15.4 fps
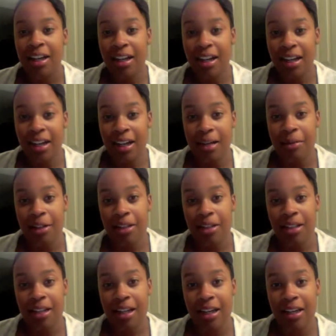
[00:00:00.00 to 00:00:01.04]
and I'm
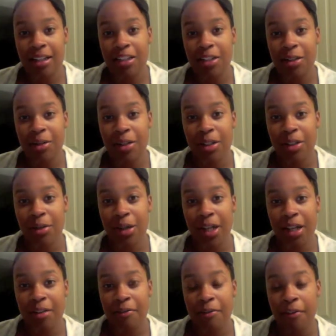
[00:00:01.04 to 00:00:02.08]
here today showing you
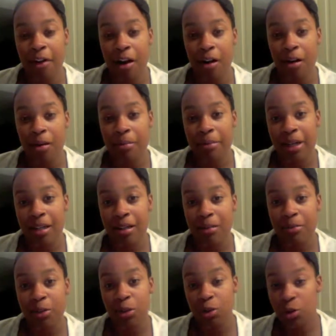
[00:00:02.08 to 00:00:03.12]
a fall
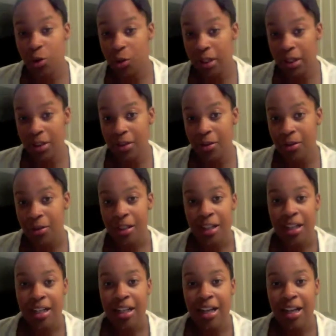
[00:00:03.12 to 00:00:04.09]
makeup tutorial.